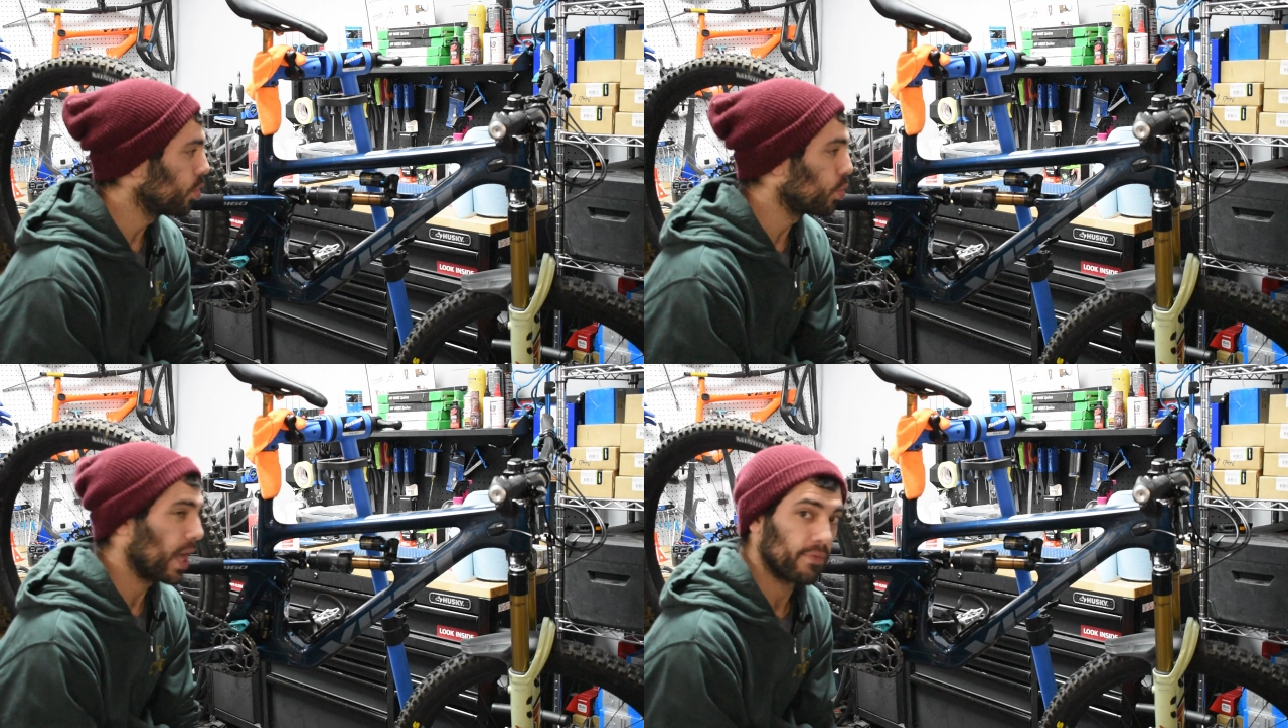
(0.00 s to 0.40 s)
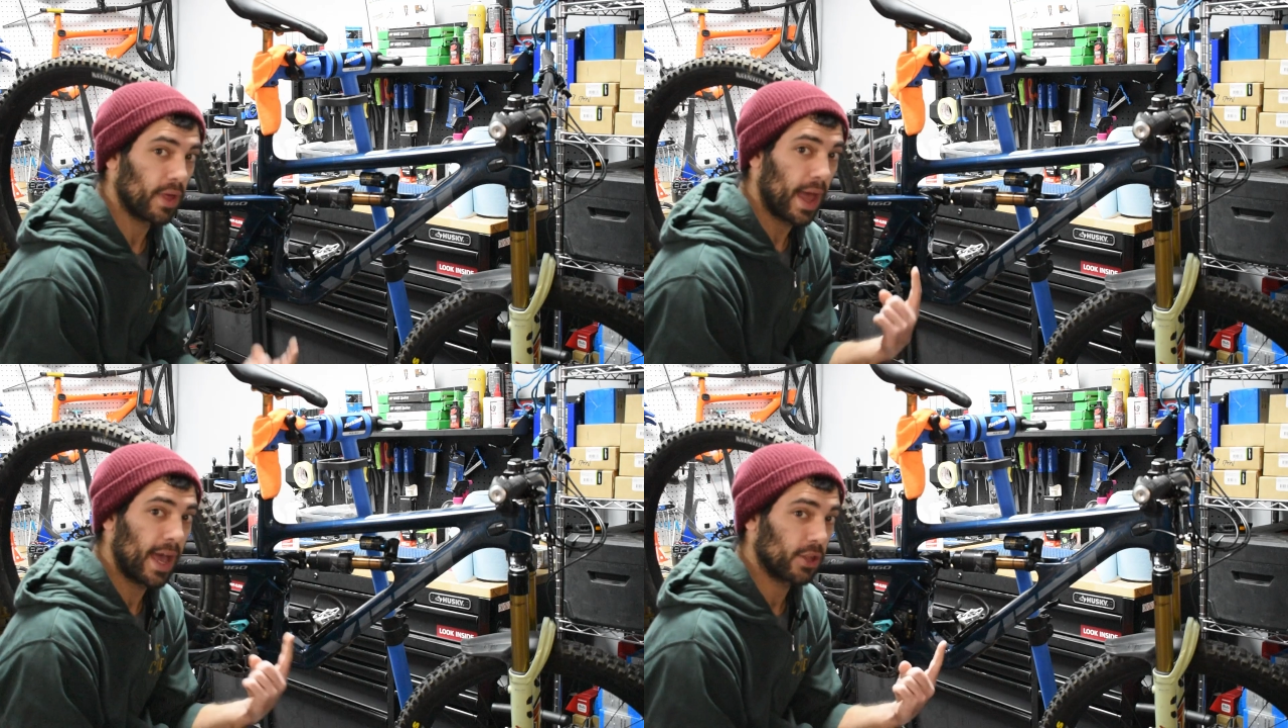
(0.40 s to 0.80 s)
We have
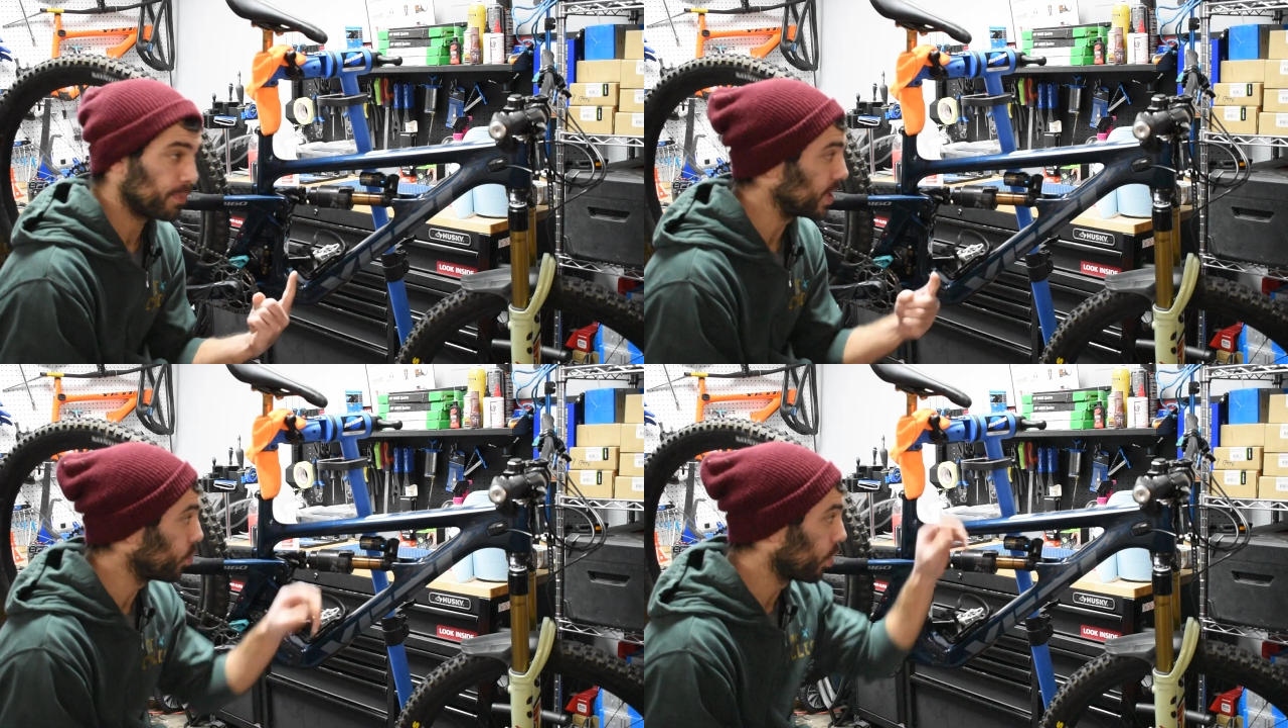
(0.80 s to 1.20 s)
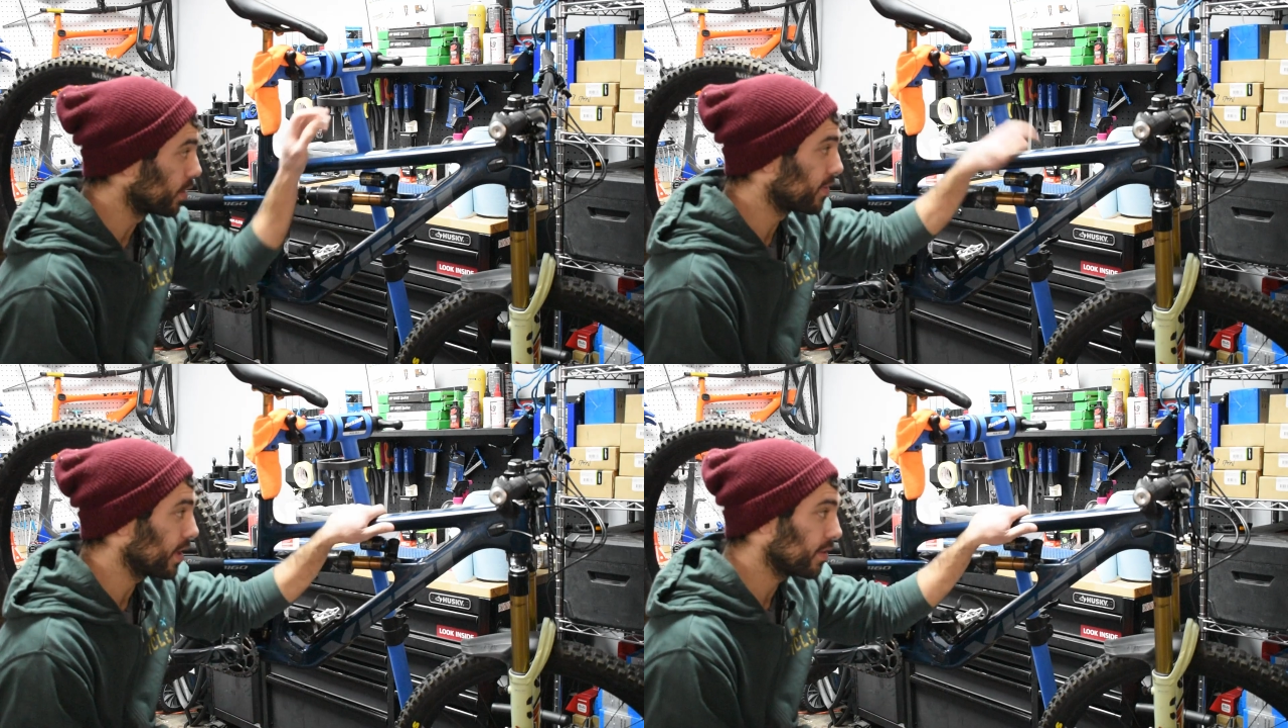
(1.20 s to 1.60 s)
the
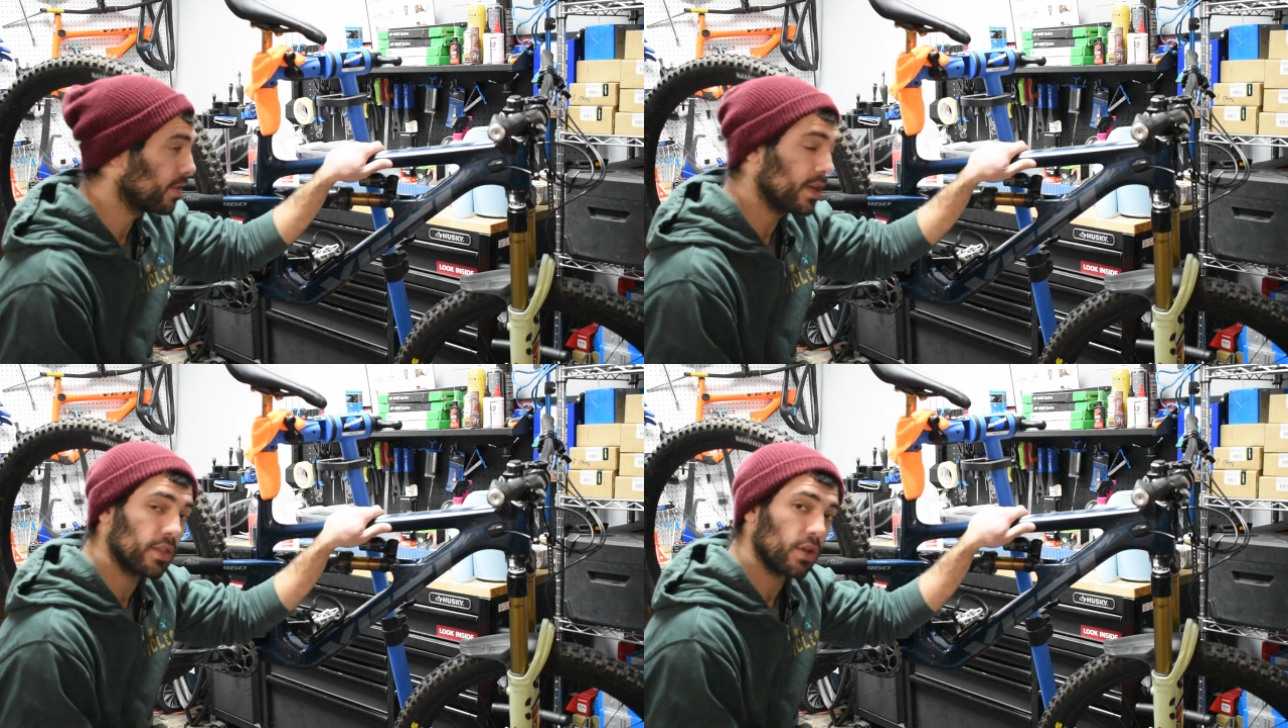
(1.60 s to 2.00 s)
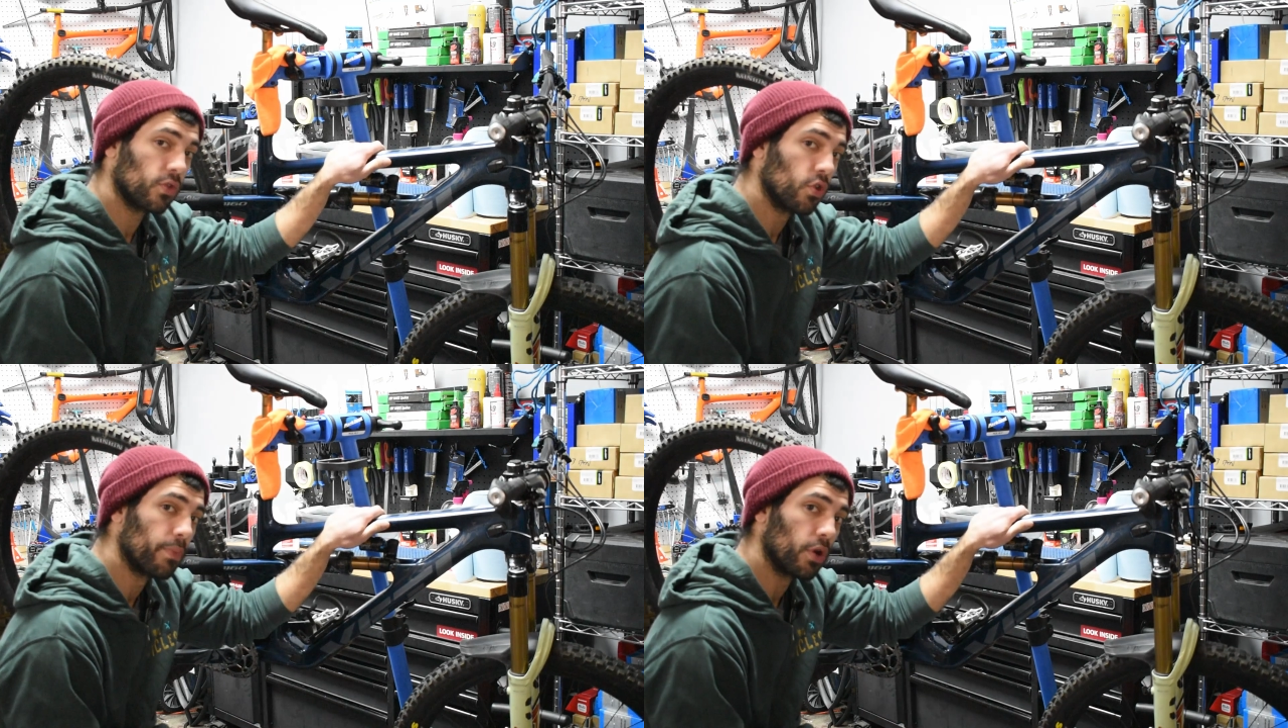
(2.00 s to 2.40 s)
SB160, their
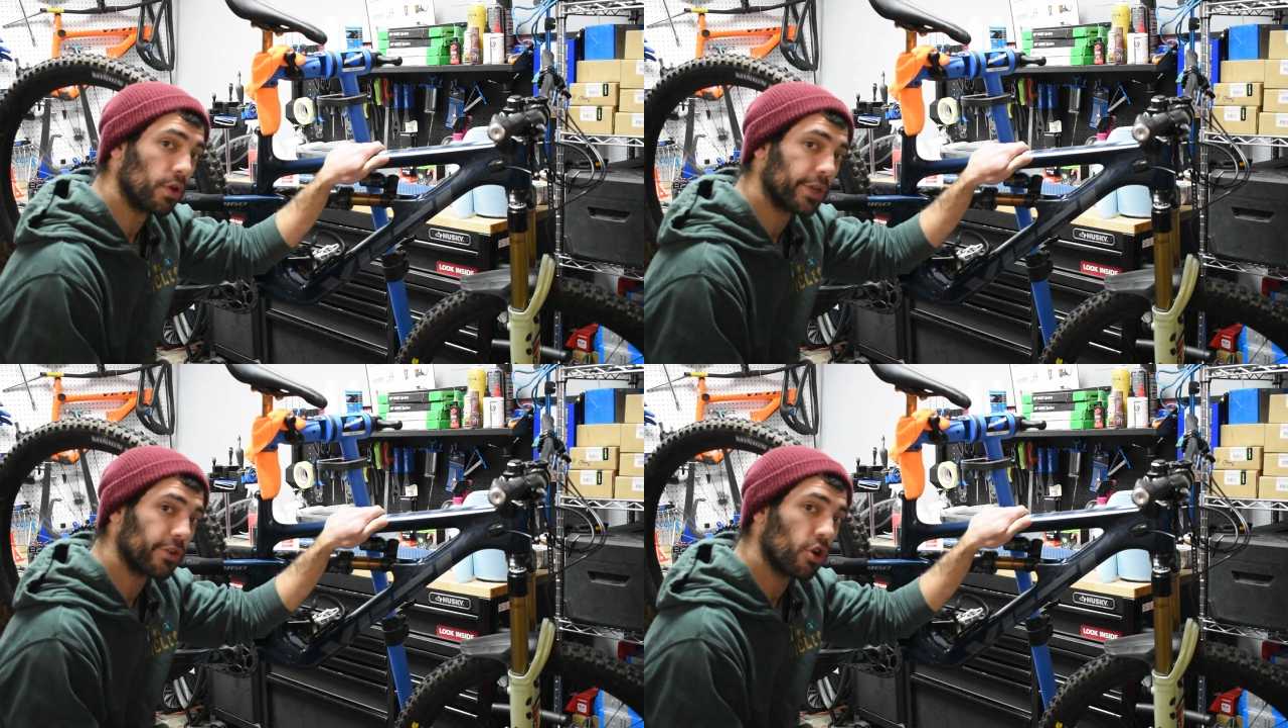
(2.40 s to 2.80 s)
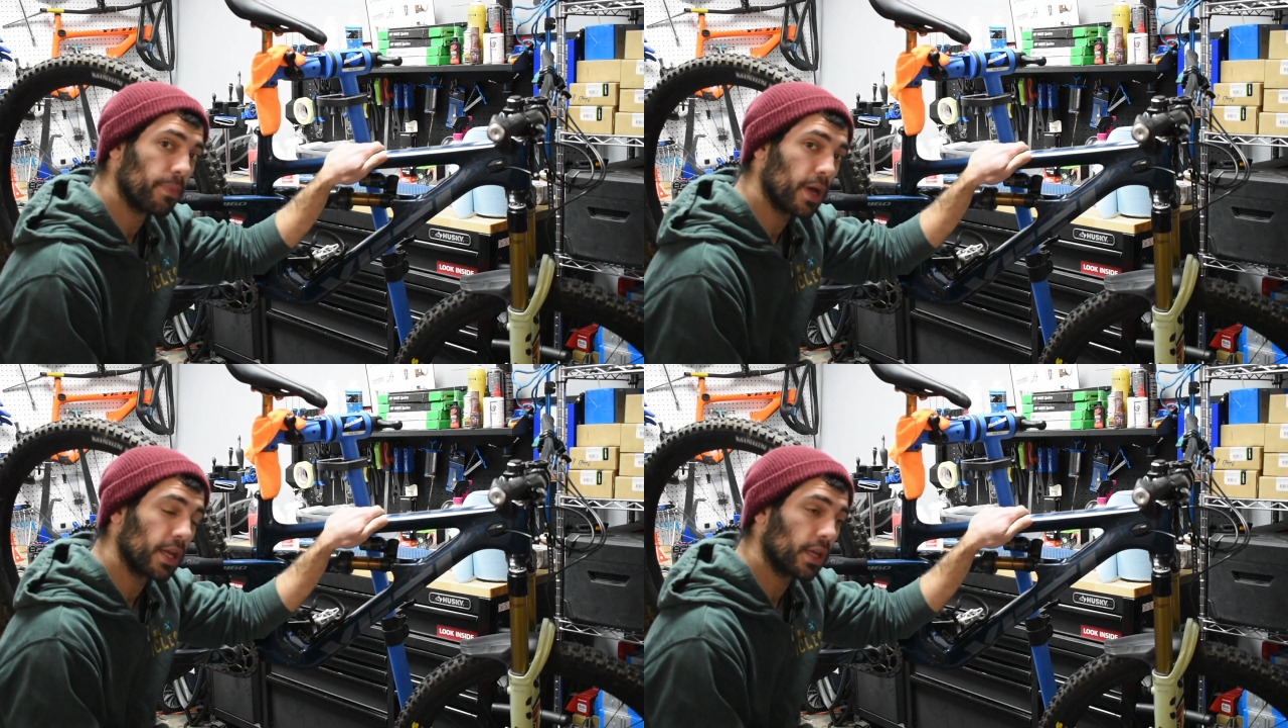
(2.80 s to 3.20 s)
super
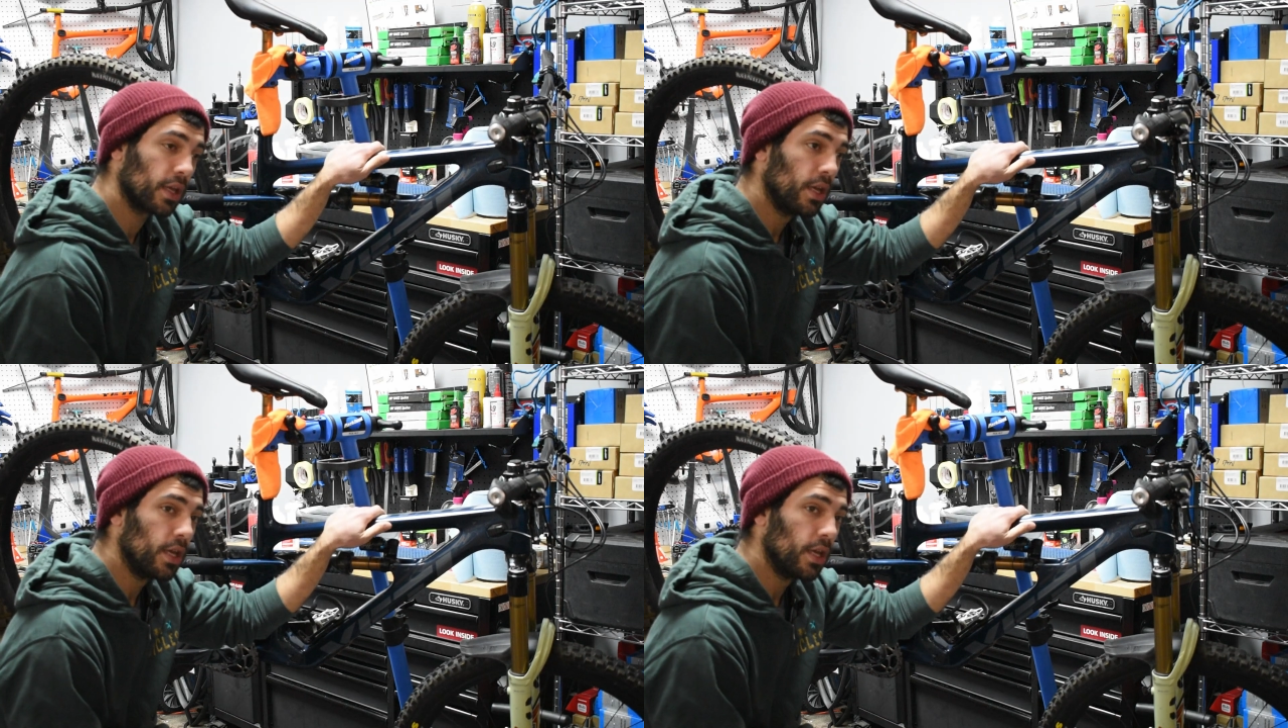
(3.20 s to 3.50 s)
enduro bike.